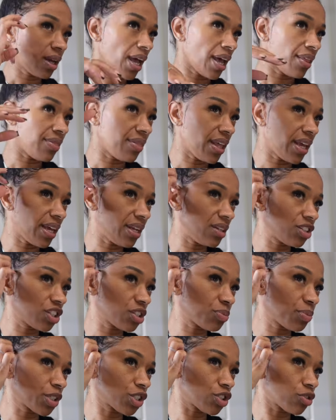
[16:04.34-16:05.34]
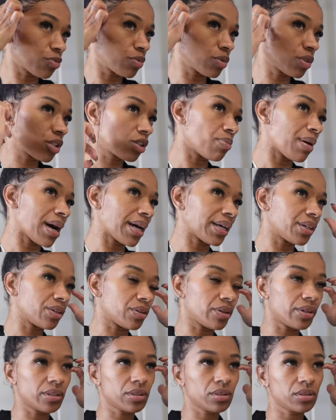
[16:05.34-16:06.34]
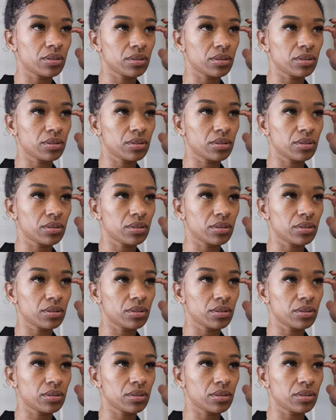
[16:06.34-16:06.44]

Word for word: And then just put your, your bonnet on.